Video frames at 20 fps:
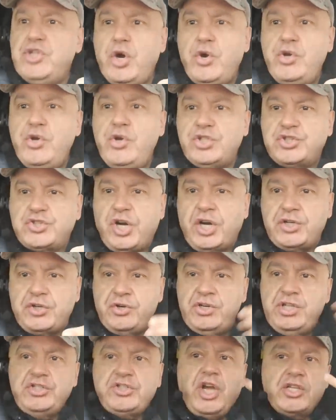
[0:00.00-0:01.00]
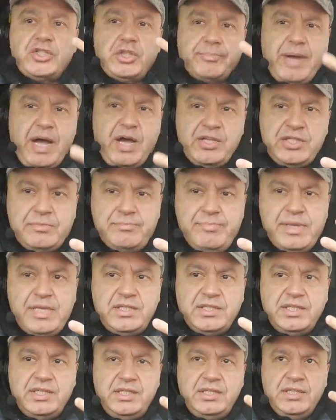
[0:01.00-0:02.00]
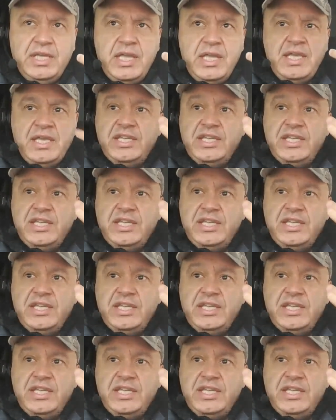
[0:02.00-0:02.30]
know he's a trucker. He talks about his business.